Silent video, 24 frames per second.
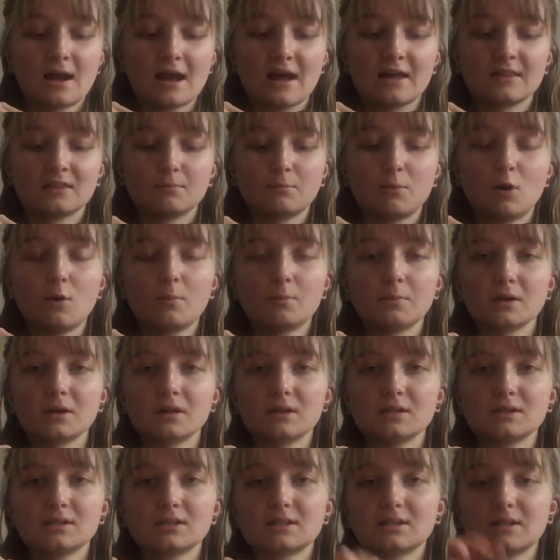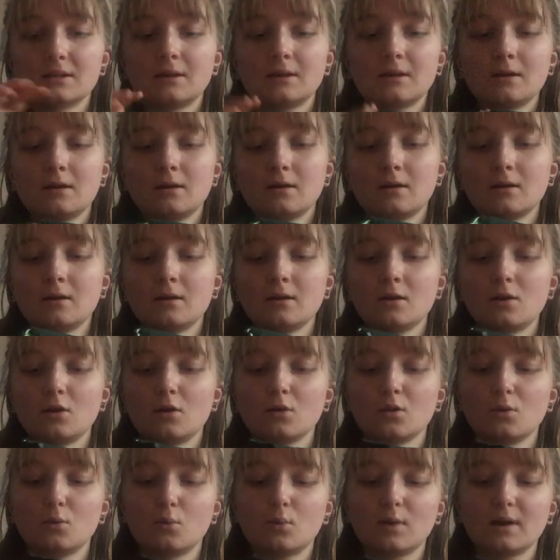And the poppers
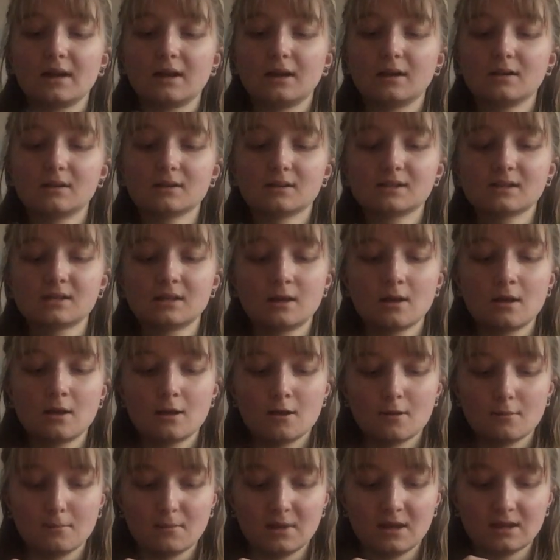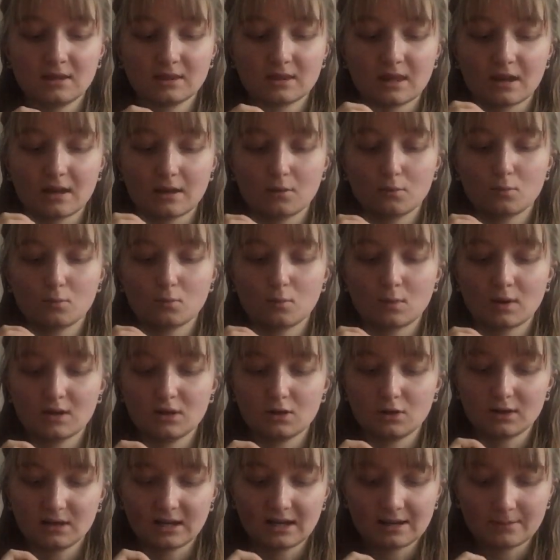on the wings mean that when
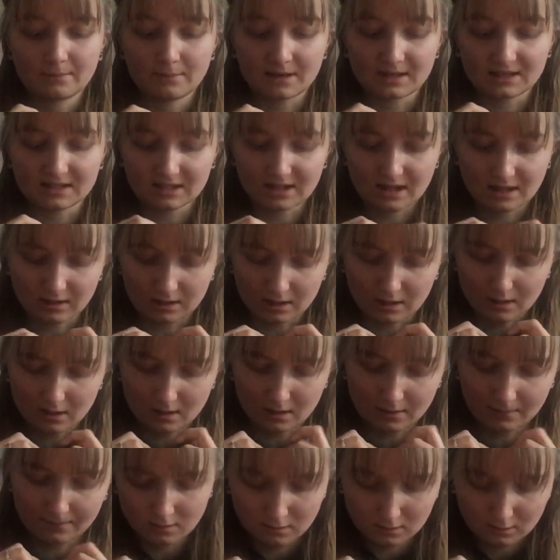you clip it together,